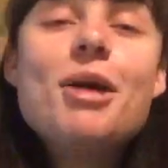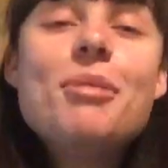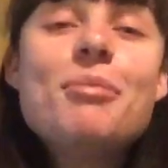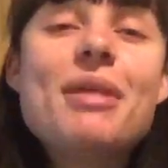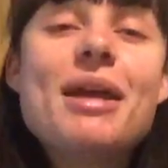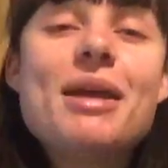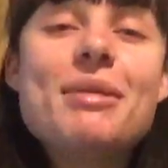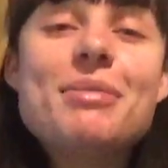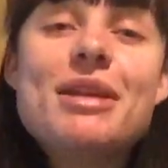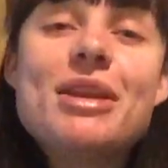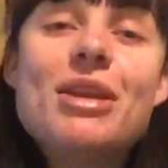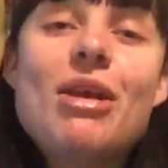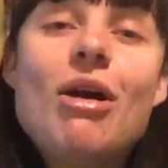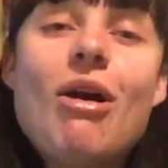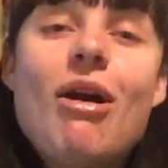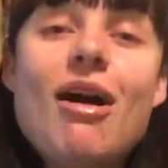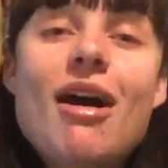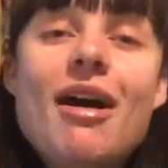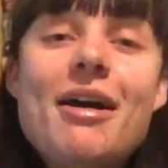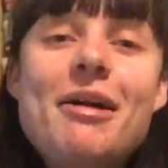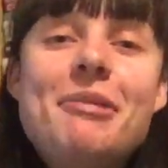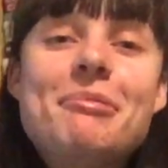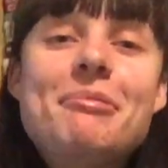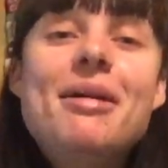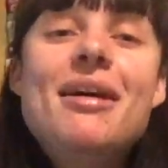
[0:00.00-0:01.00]
Maybe not.
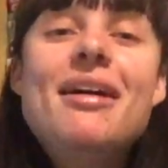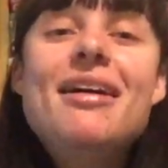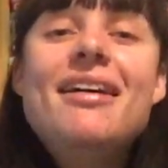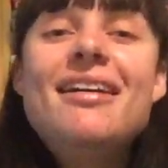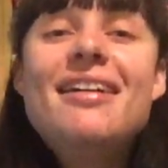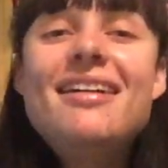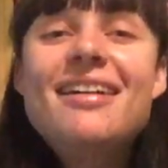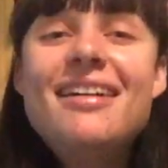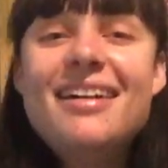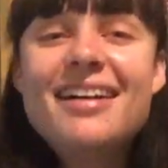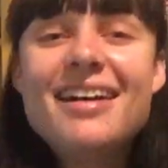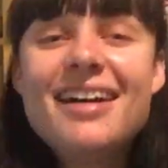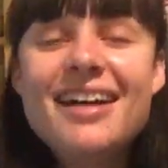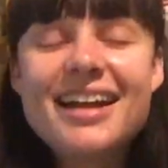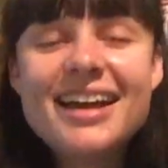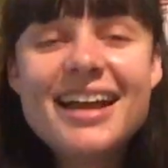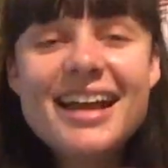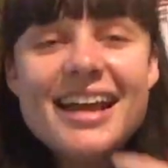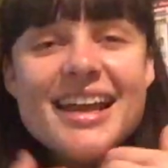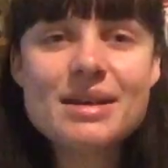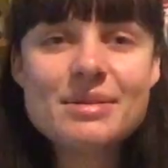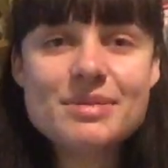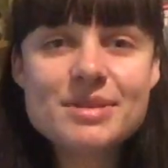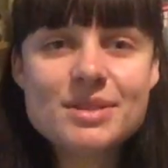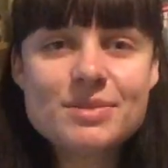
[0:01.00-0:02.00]

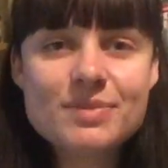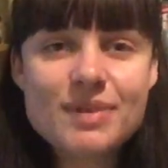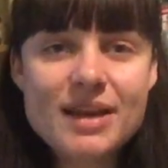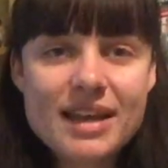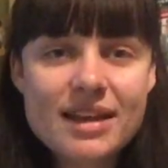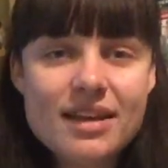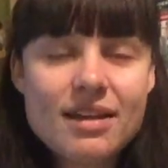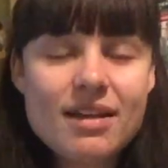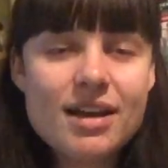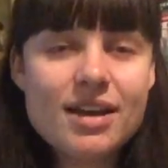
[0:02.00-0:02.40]
That was when